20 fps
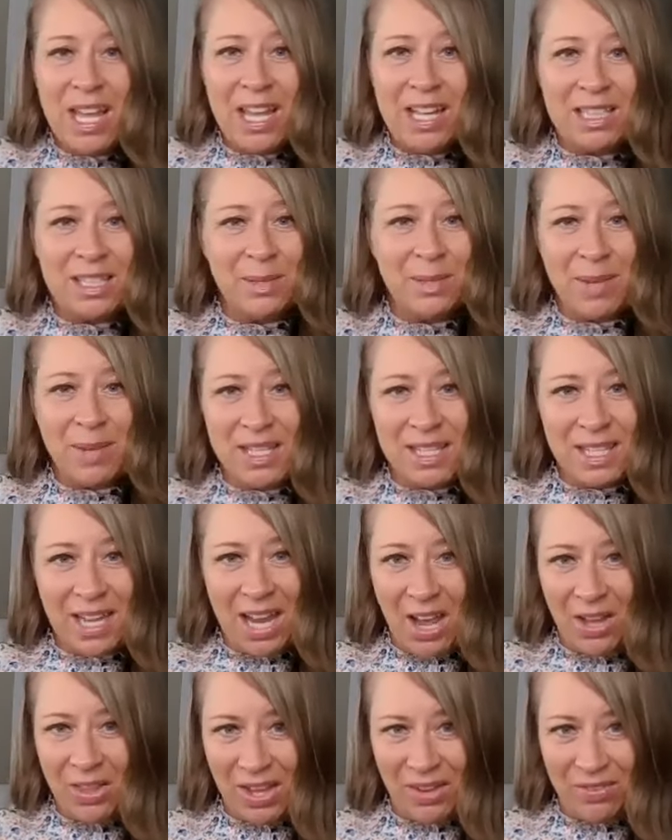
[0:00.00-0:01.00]
It's amazing
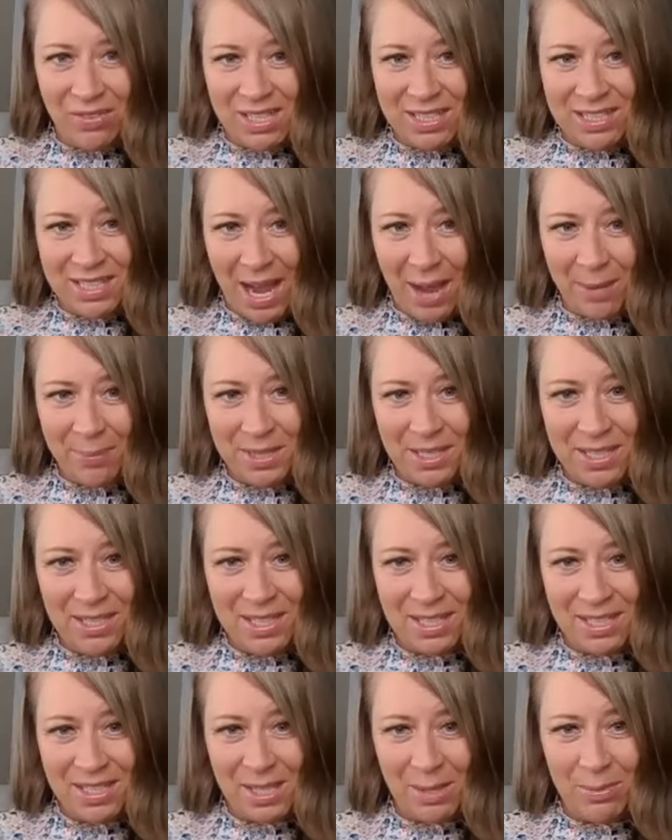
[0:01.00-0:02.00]
how they've
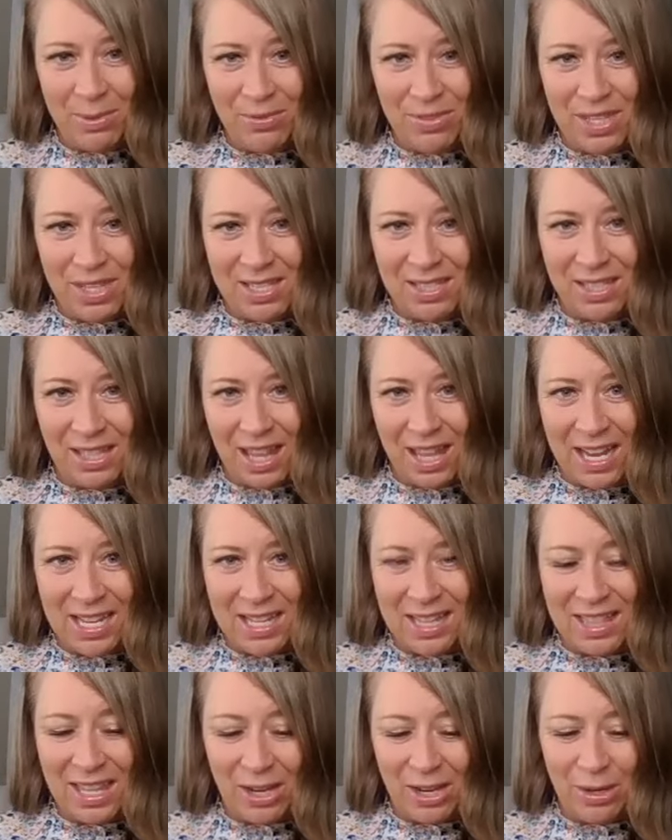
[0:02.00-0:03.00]
adapted to some of these
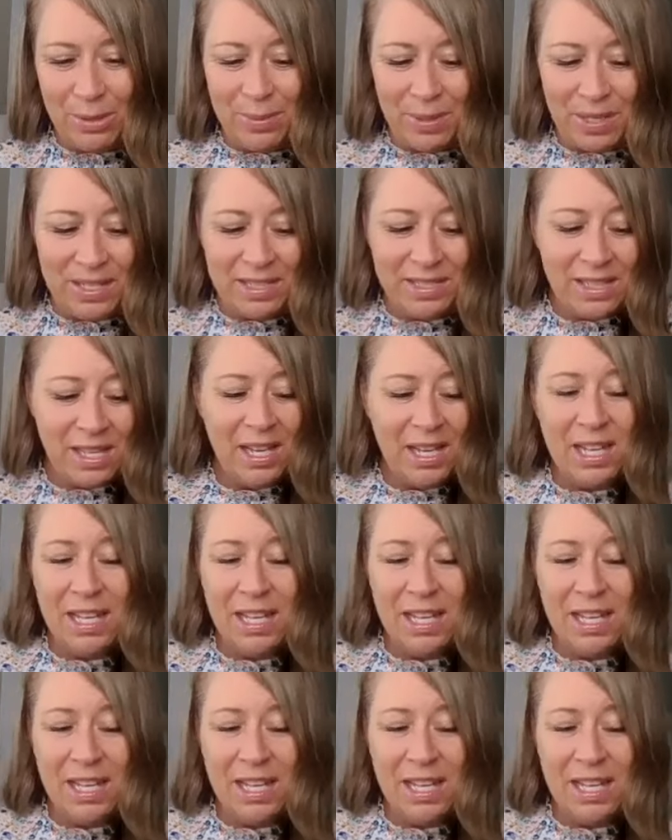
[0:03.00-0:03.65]
light therapies.